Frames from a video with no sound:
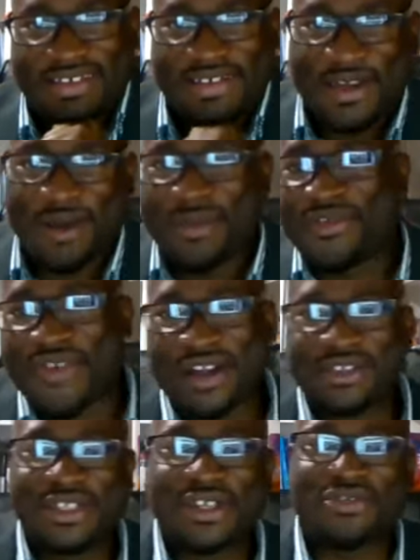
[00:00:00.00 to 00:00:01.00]
It's coming
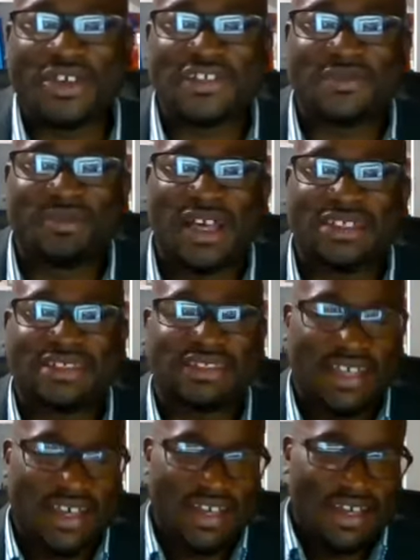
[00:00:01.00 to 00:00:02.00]
round to
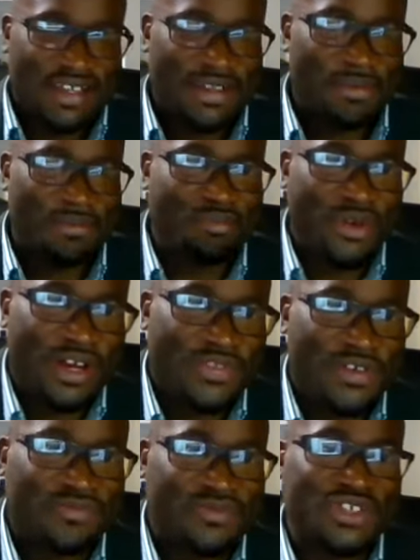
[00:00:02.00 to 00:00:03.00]
Christmas, the
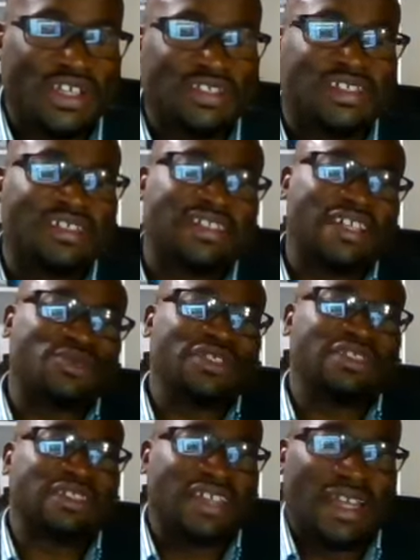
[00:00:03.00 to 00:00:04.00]
birth of Jesus as
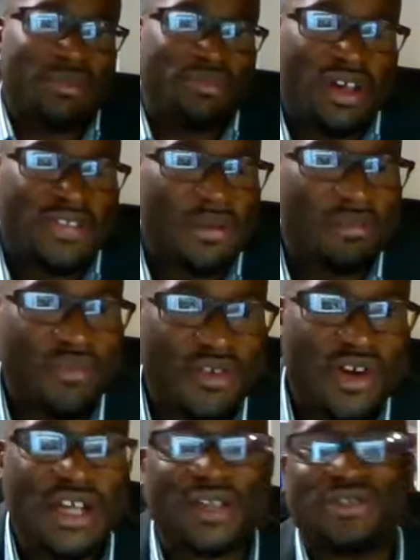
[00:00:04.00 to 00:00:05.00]
we celebrate the
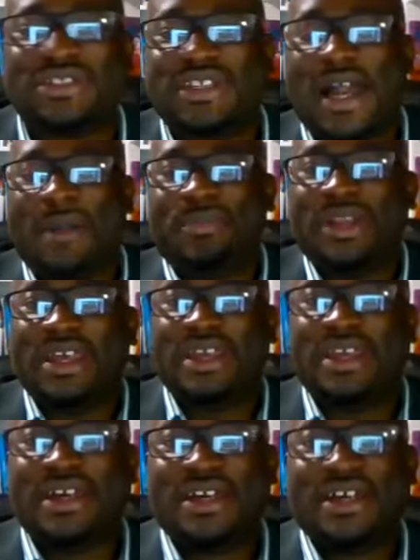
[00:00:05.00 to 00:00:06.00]
miracles
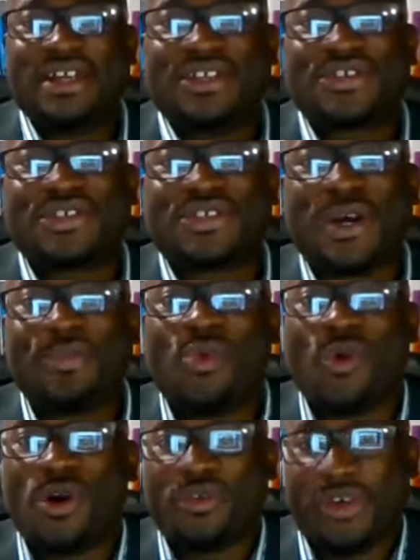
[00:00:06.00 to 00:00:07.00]
happening. Stop
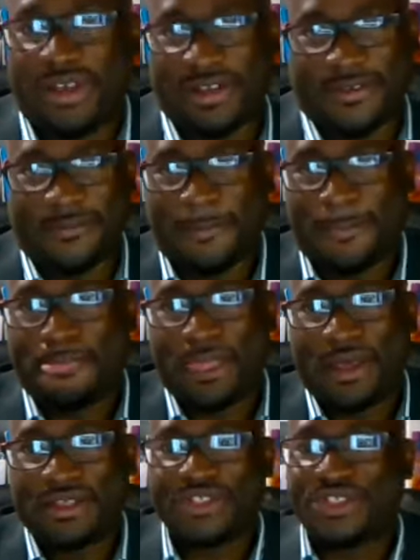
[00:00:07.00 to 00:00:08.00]
worrying.
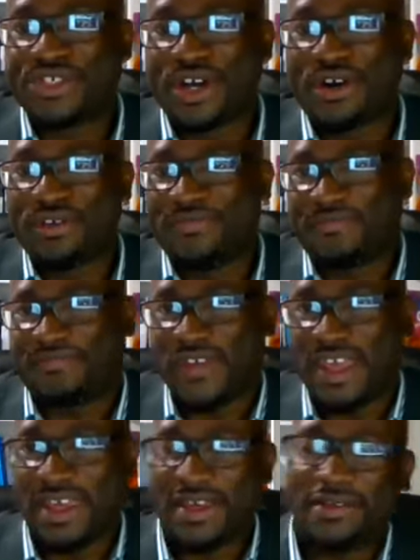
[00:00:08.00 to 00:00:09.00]
Don't
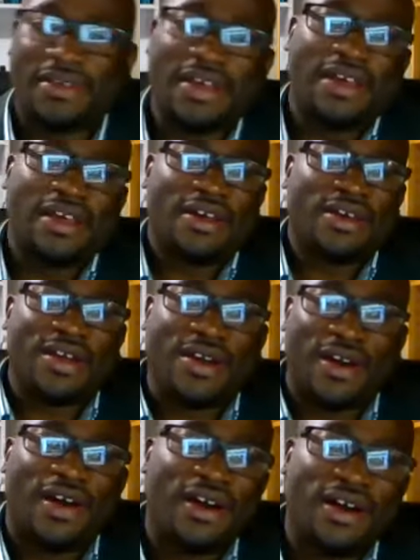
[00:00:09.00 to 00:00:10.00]
fear.
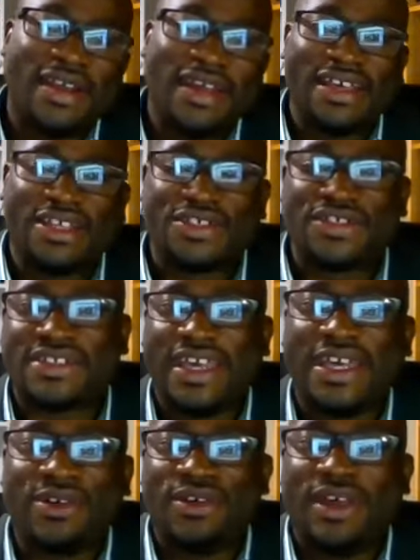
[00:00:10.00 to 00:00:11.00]
God is
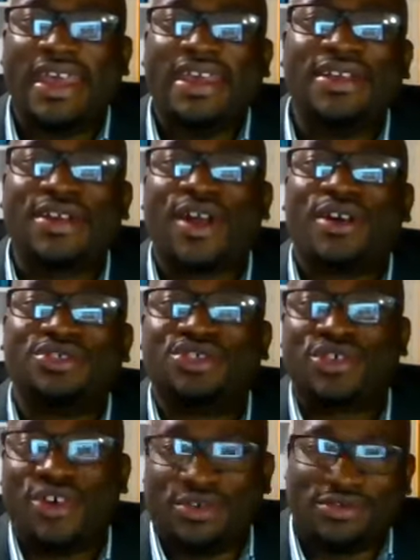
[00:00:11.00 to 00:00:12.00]
still in
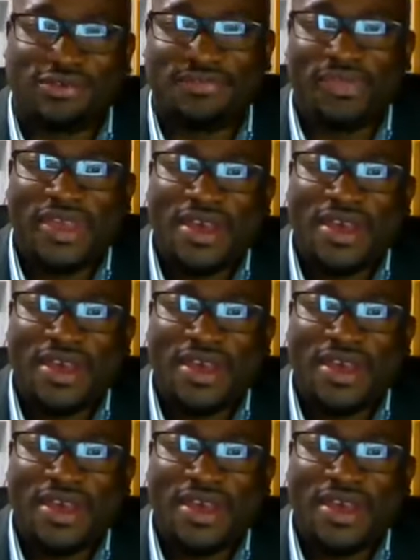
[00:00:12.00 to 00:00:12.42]
control.